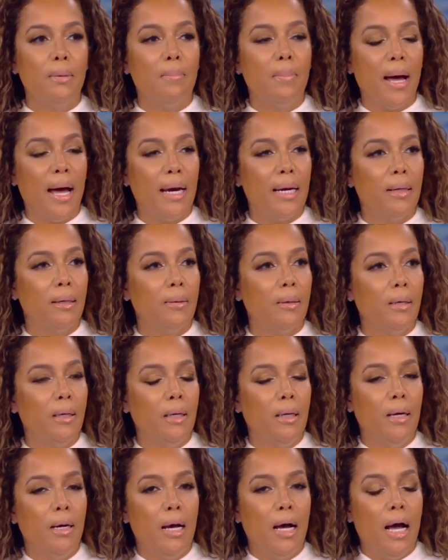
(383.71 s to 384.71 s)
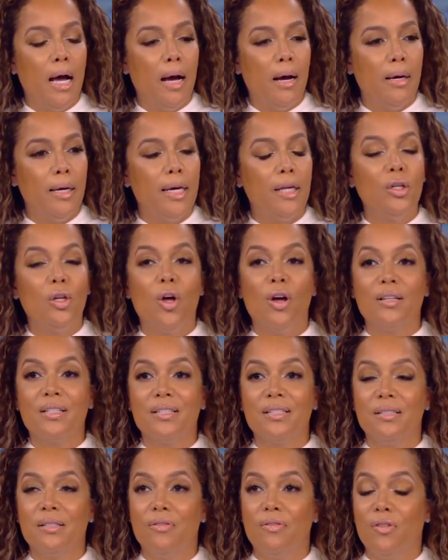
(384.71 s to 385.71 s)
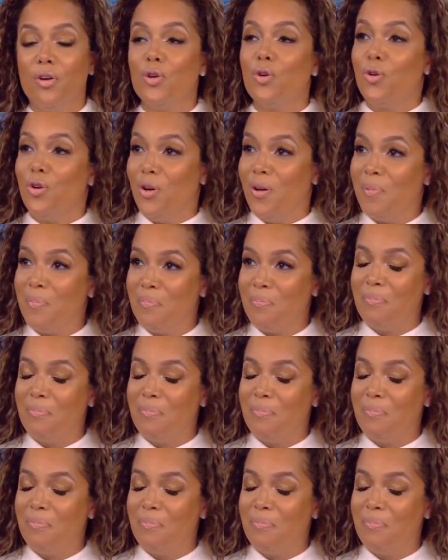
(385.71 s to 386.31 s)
my in-law's funeral.